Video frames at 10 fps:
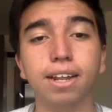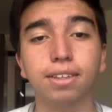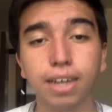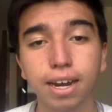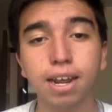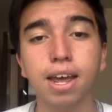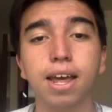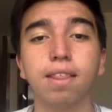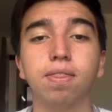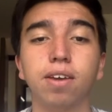Then
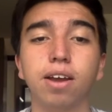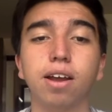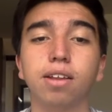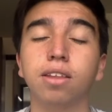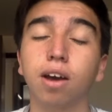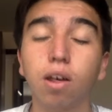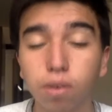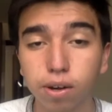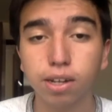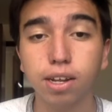the
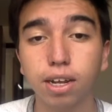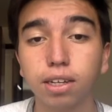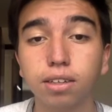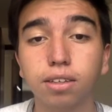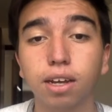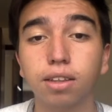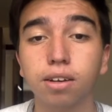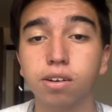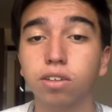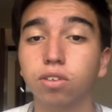other ideal is that
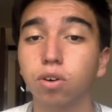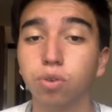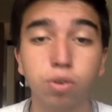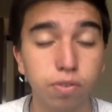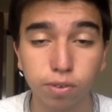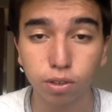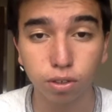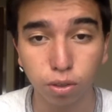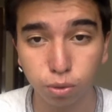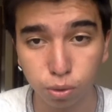there is no
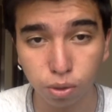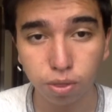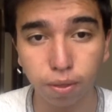universal truth.